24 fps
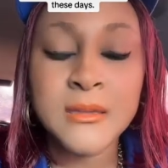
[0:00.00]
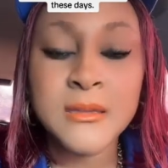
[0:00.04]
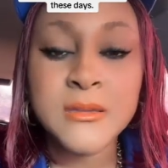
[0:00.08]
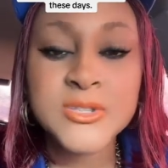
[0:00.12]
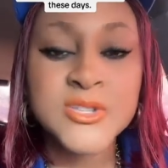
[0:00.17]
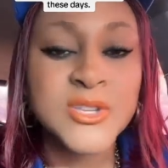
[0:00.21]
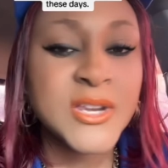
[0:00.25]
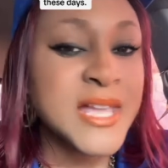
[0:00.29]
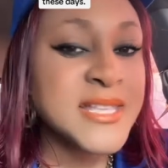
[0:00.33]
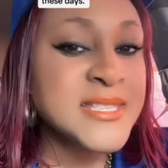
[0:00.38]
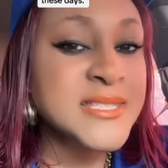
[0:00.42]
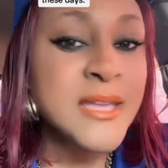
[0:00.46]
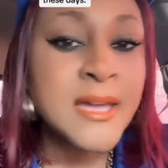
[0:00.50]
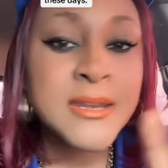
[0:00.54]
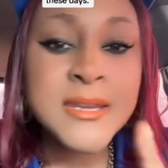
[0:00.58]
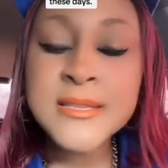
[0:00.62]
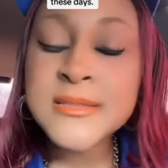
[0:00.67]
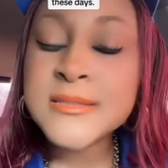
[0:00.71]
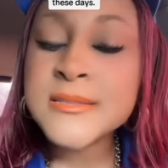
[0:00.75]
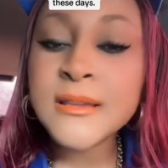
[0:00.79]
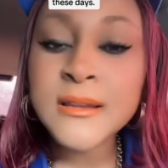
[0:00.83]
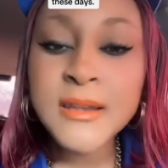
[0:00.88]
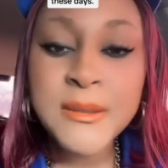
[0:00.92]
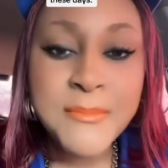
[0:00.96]
So that's not
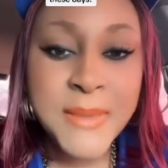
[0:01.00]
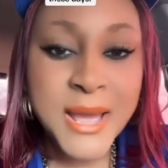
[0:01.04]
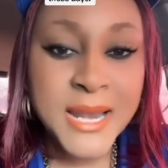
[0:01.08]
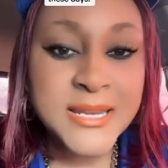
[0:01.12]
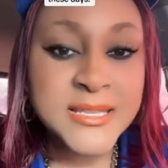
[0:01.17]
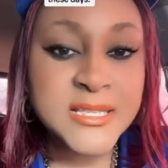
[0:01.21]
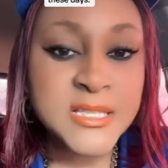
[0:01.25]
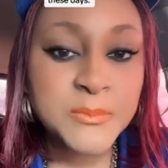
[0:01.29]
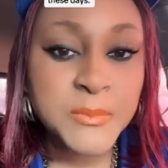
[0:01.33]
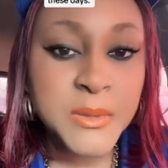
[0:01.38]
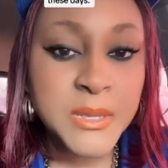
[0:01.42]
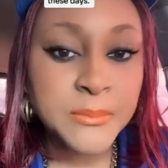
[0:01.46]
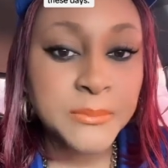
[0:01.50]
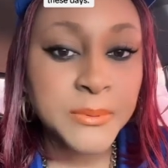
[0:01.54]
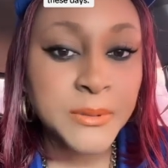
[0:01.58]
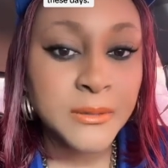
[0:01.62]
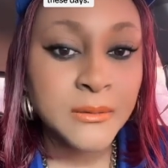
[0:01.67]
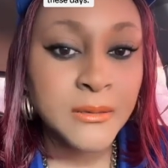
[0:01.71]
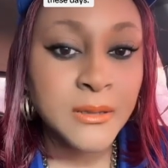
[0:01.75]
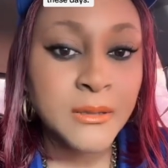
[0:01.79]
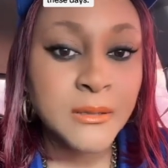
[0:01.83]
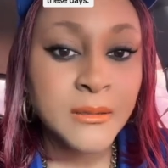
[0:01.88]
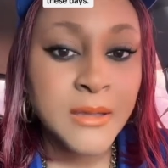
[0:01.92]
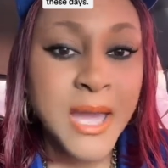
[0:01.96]
necessarily malice, people.
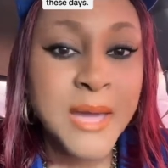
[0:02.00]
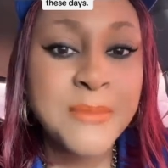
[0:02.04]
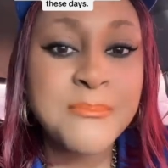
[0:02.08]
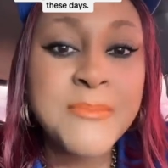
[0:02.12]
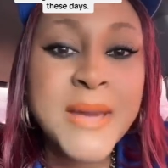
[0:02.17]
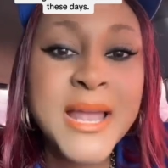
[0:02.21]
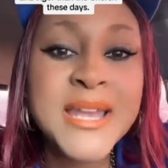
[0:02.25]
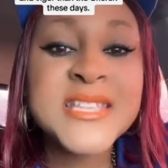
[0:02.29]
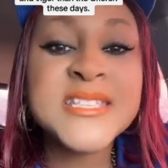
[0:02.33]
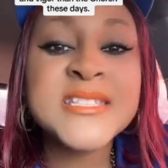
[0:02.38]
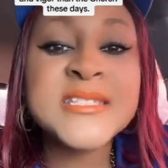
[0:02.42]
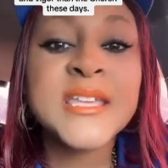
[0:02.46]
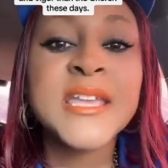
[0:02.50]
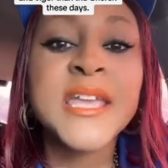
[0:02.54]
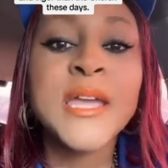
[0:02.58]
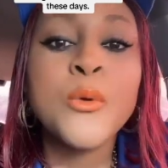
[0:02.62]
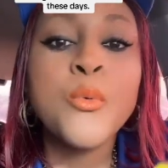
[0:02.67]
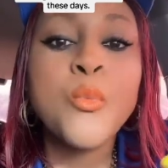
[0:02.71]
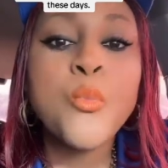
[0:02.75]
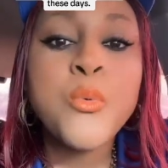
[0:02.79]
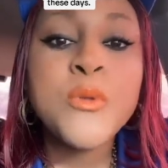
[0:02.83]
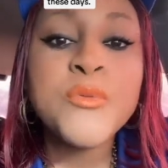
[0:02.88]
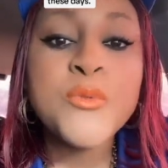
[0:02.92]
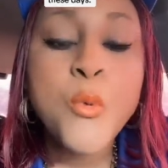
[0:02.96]
And malice,
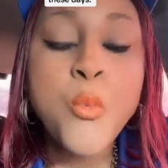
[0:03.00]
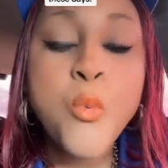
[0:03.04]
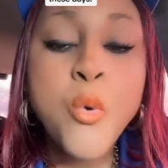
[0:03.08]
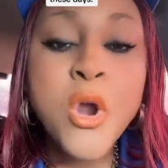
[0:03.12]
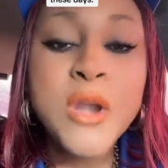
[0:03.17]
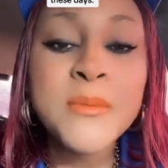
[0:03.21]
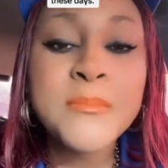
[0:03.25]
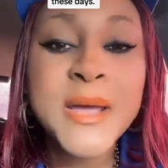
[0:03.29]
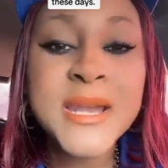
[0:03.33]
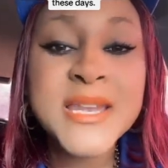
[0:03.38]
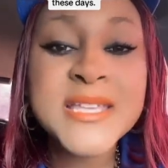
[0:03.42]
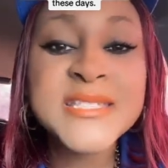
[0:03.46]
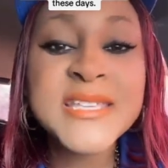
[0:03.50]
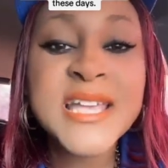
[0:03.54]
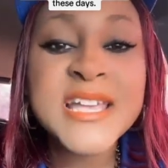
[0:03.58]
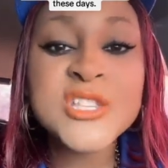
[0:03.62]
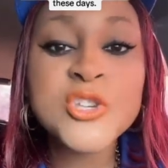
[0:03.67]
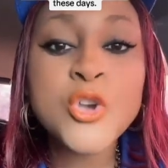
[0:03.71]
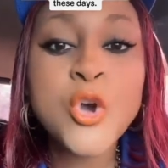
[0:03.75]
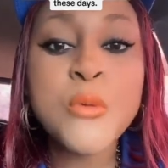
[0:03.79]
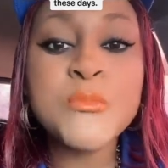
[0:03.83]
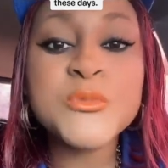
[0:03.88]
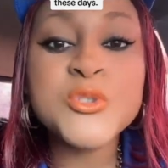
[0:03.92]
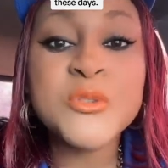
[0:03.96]
the word malice
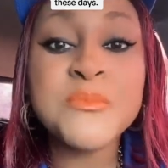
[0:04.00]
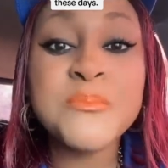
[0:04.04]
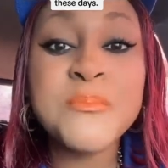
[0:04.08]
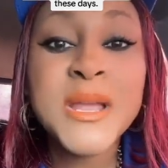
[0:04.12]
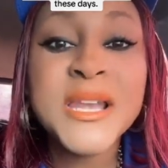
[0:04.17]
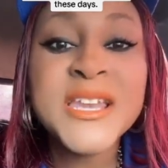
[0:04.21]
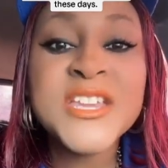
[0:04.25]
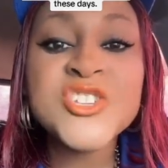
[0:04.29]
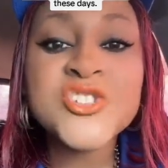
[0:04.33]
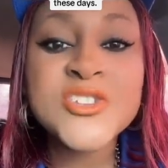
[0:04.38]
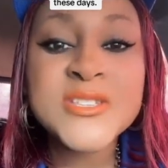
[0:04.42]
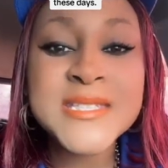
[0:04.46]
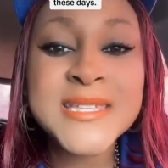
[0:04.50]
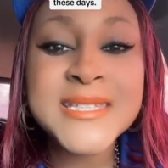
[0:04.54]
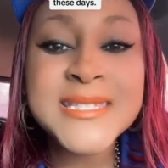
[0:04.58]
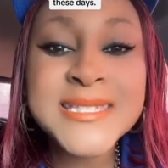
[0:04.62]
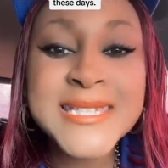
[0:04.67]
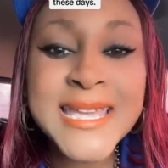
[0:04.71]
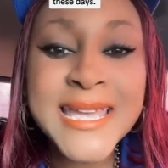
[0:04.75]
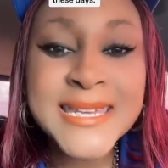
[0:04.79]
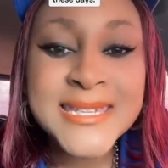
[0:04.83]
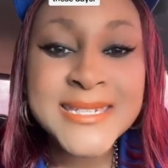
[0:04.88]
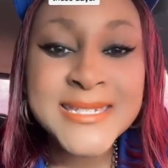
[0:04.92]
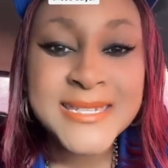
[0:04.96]
comes with malicious
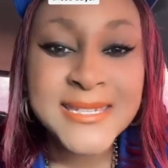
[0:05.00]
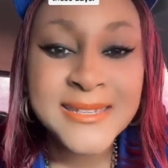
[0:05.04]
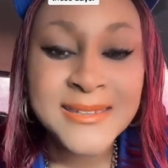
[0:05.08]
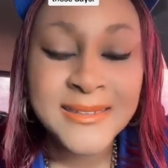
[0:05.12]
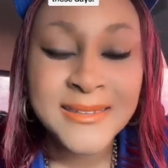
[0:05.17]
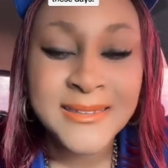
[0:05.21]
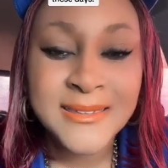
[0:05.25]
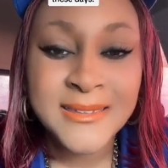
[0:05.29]
intent.